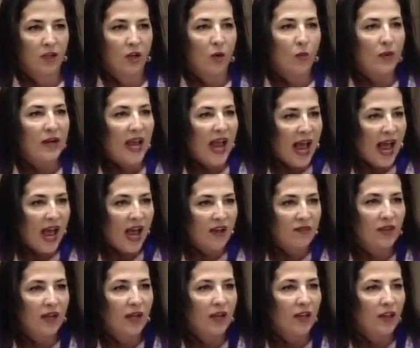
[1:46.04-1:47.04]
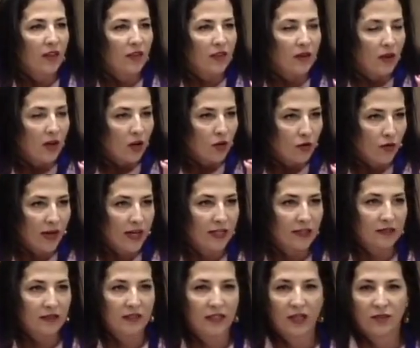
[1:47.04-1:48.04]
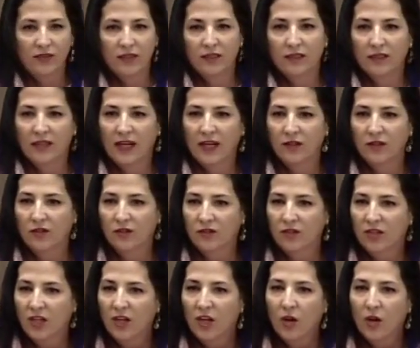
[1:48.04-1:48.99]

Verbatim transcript: we have the greatest safety standards.